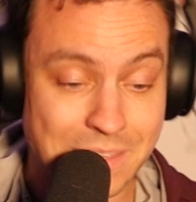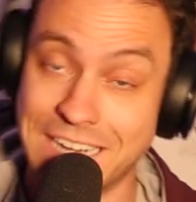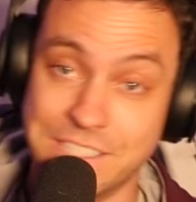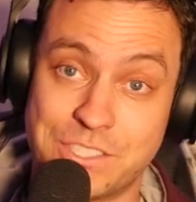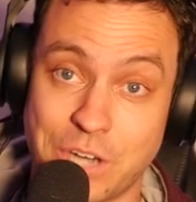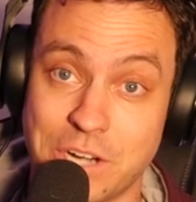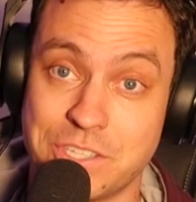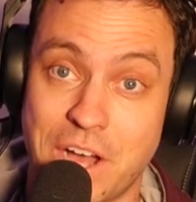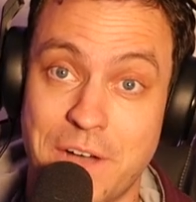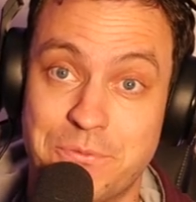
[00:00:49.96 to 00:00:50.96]
and it
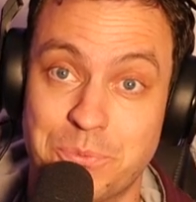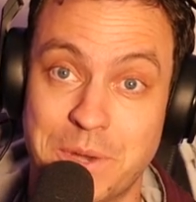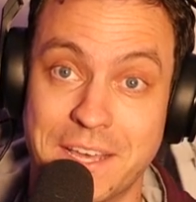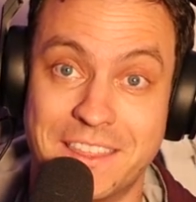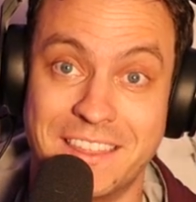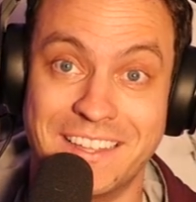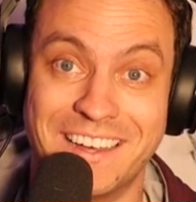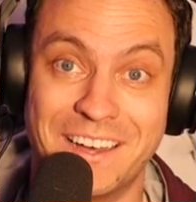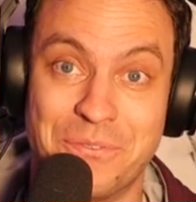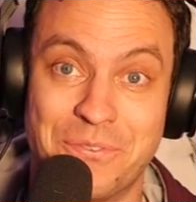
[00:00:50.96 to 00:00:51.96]
starts off with
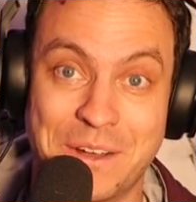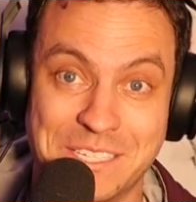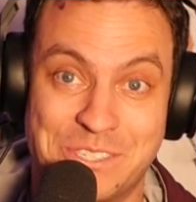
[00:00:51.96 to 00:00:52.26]
a funny